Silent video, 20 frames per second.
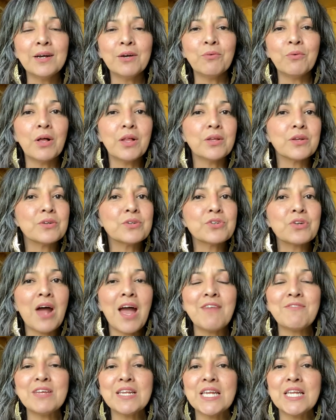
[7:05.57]
while you're
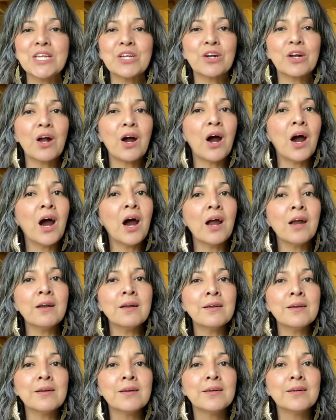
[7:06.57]
driving in your
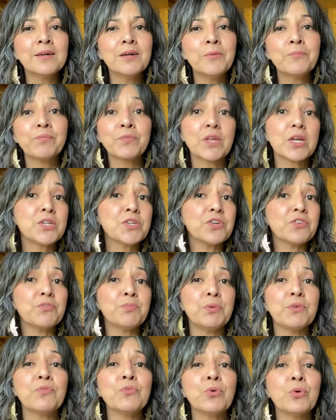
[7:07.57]
car, just
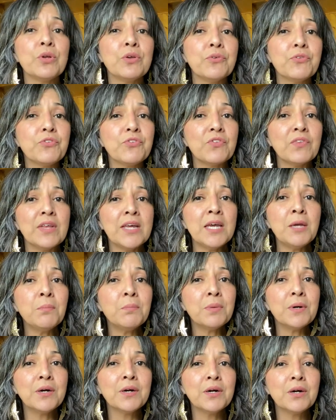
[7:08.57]
before you sleep,